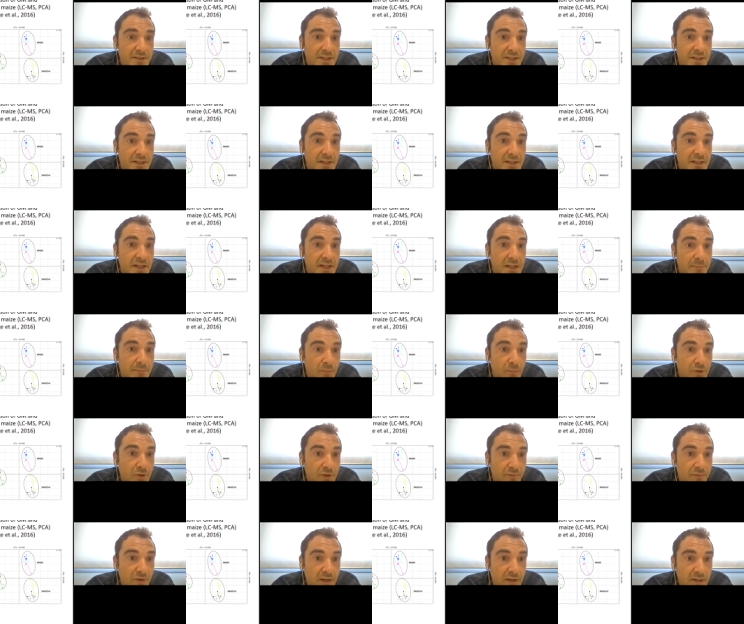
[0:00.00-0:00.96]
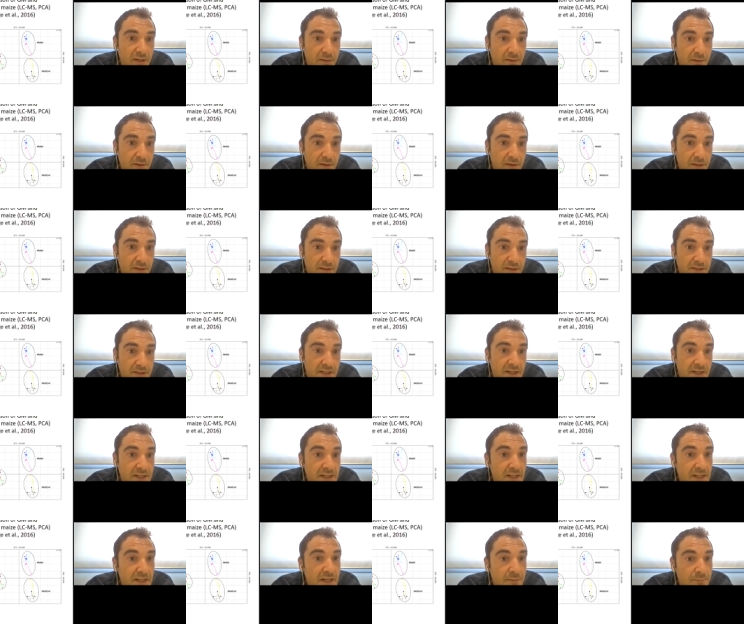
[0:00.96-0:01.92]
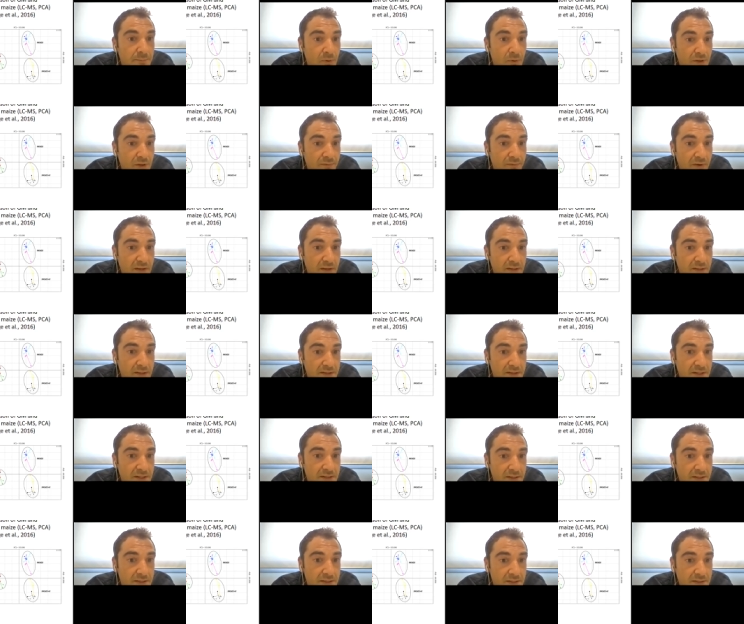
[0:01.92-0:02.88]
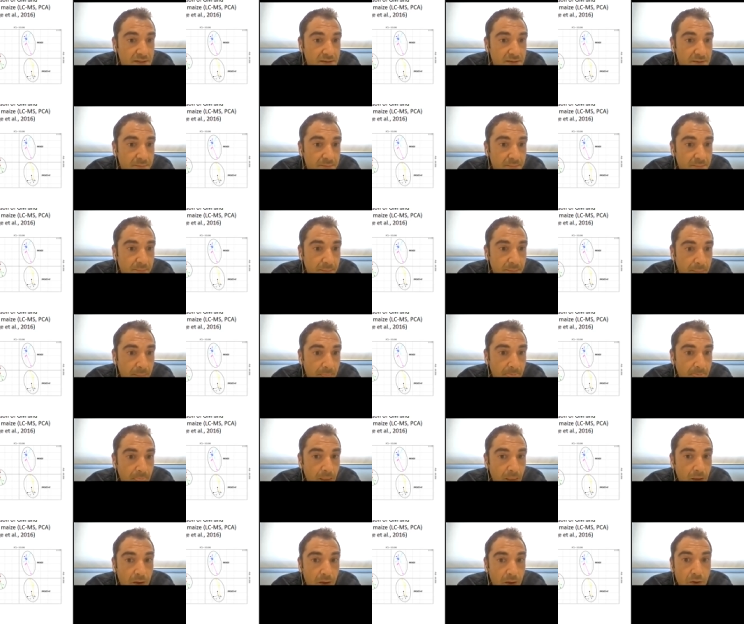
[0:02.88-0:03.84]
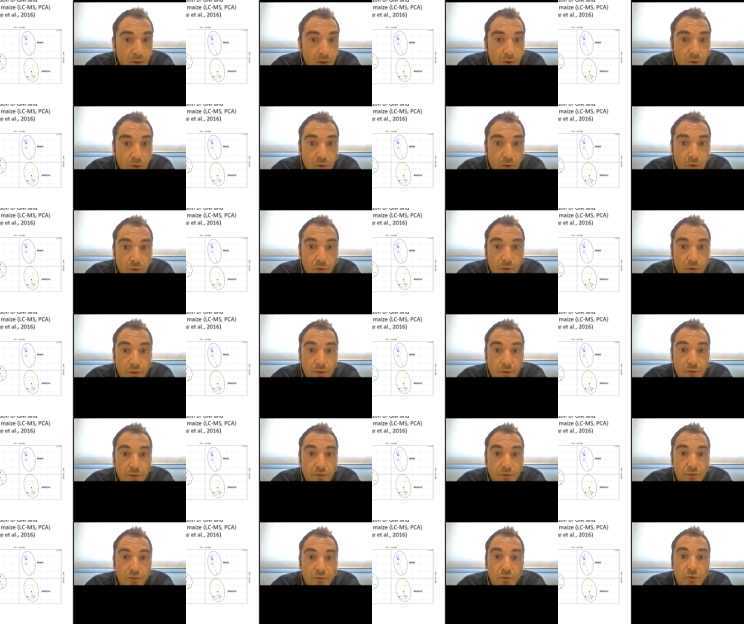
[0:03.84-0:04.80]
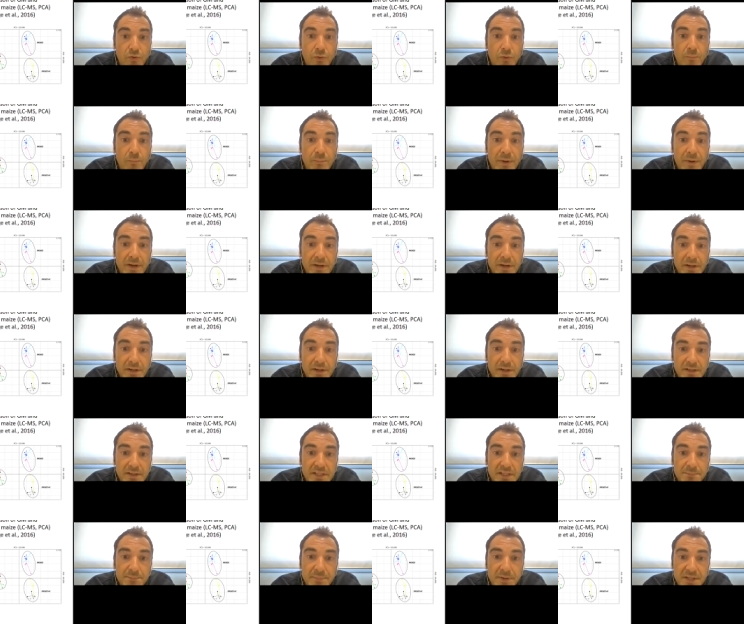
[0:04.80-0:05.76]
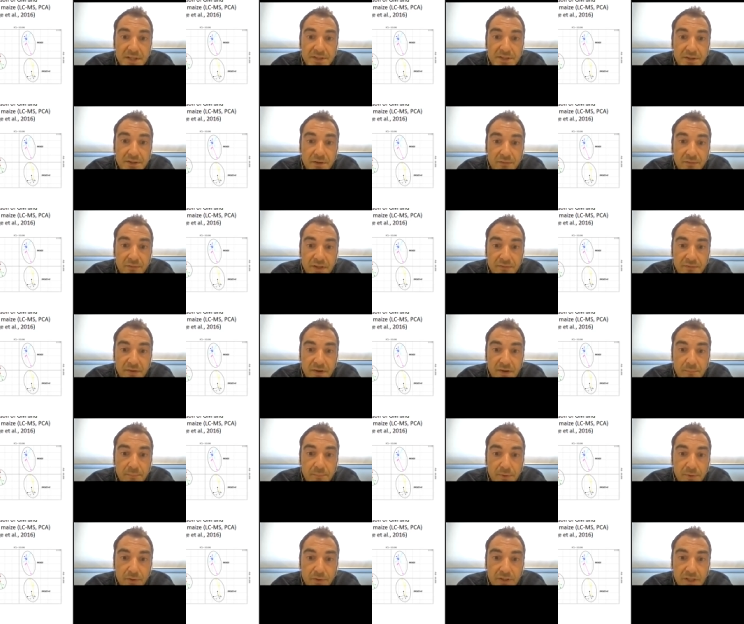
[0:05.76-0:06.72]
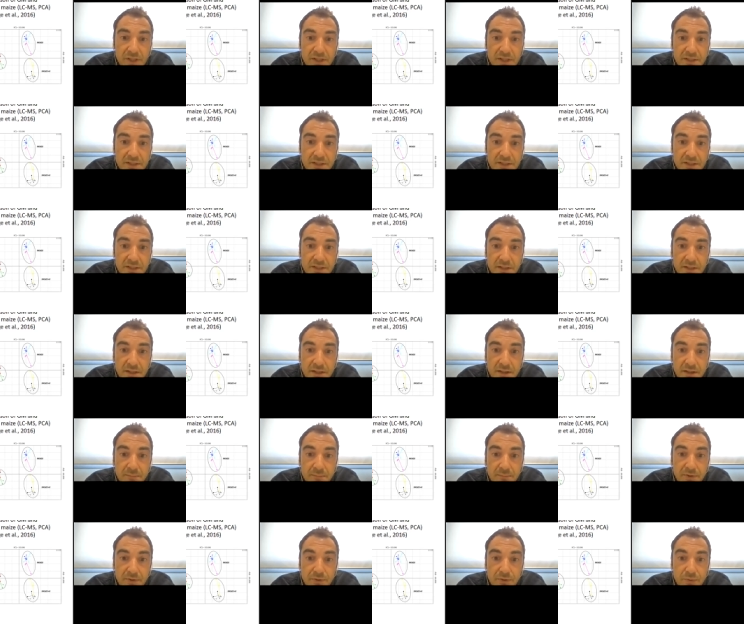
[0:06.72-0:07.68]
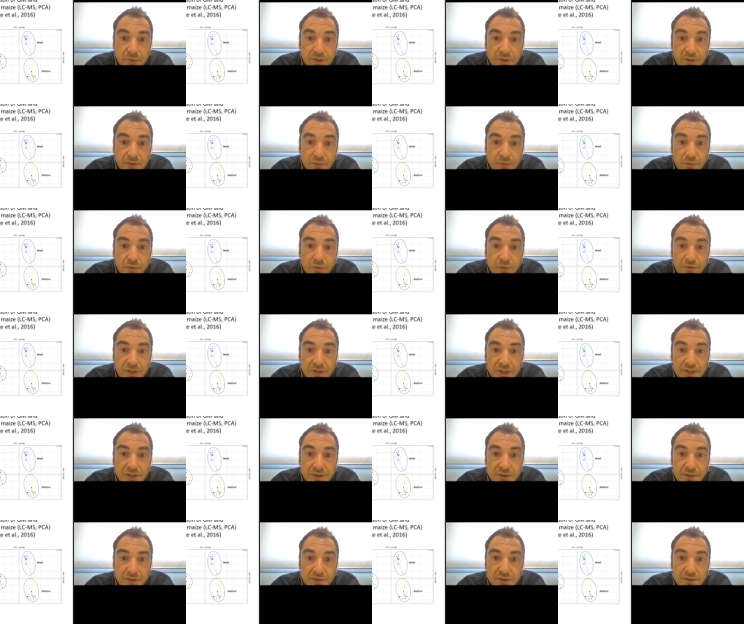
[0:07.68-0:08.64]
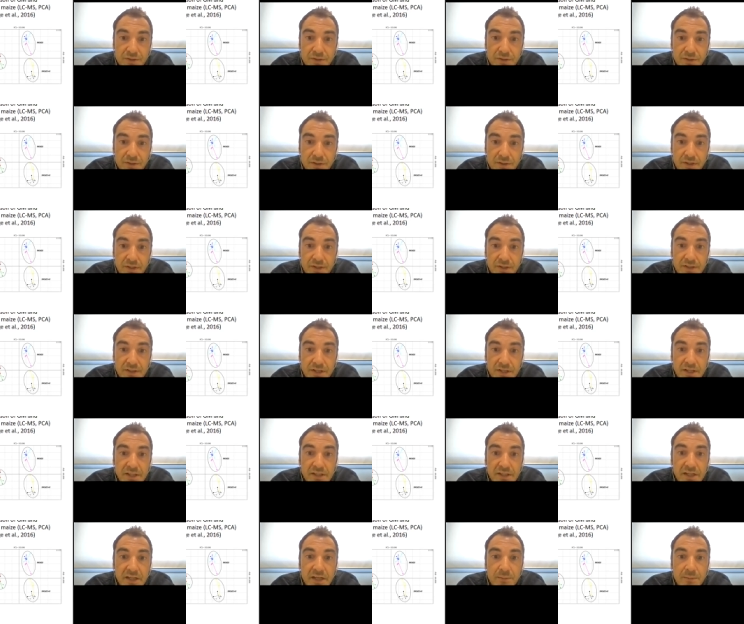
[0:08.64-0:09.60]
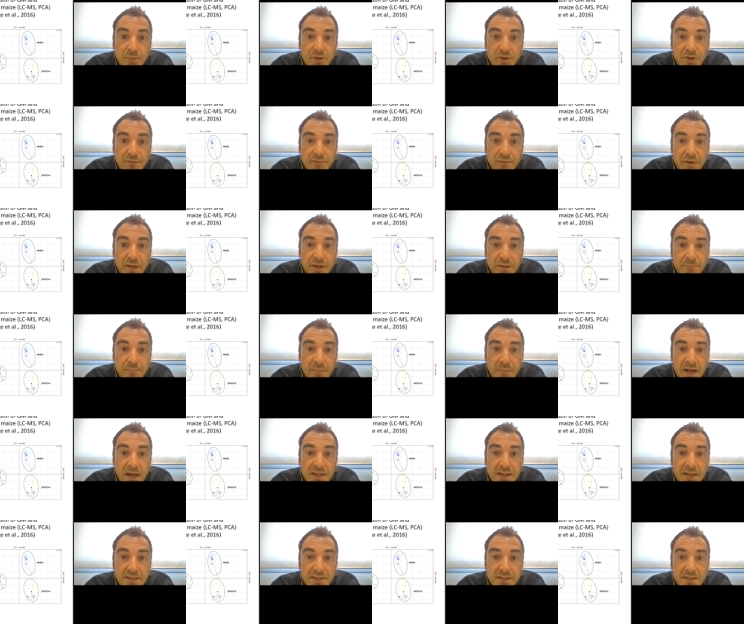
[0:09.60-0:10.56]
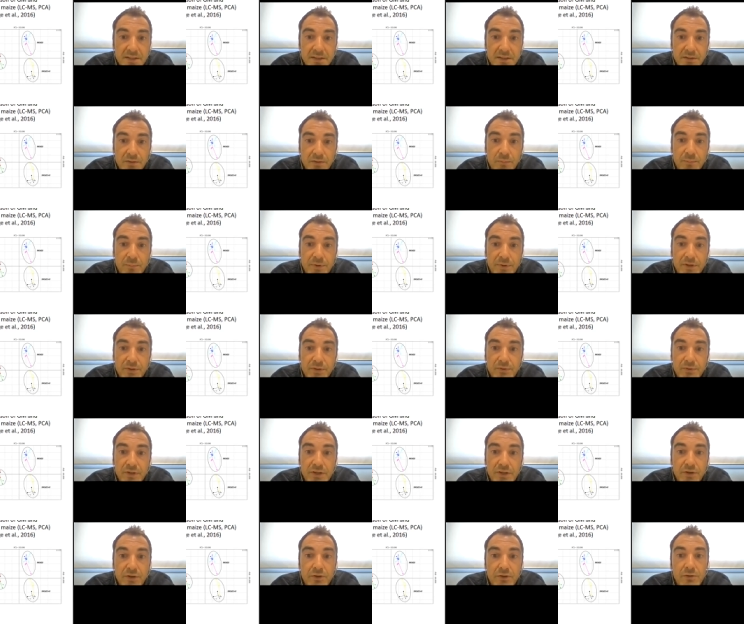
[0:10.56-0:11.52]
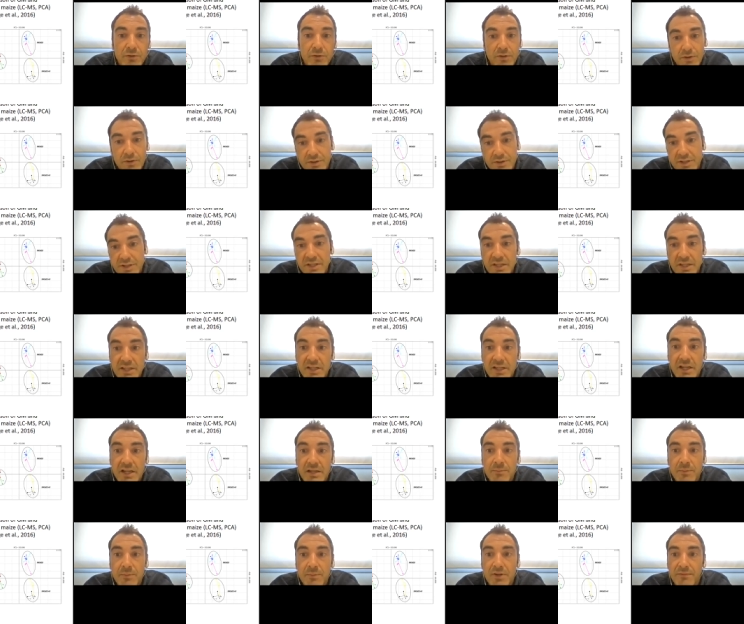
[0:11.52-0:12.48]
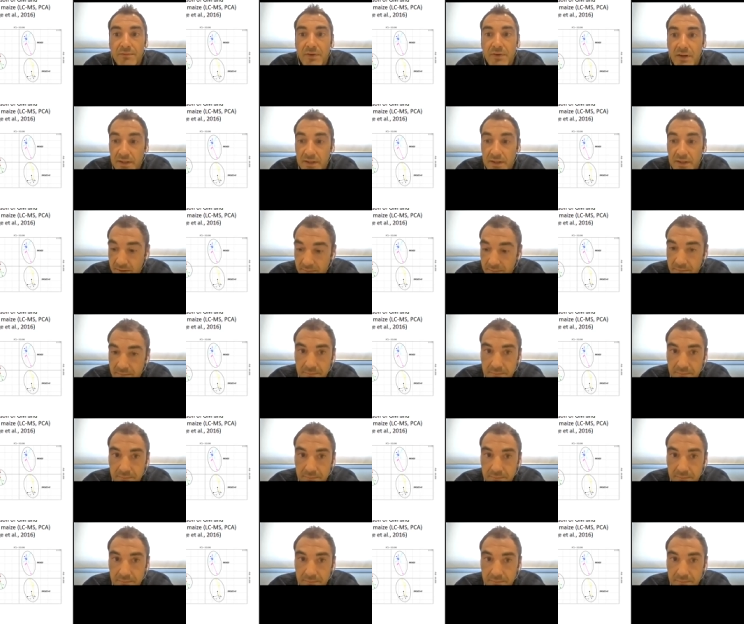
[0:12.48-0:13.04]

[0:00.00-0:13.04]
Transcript: genetically modified the genetically modified genes or to compare the expression of different proteins between two conditions in genetically modified mice compared to the non-genetically modified.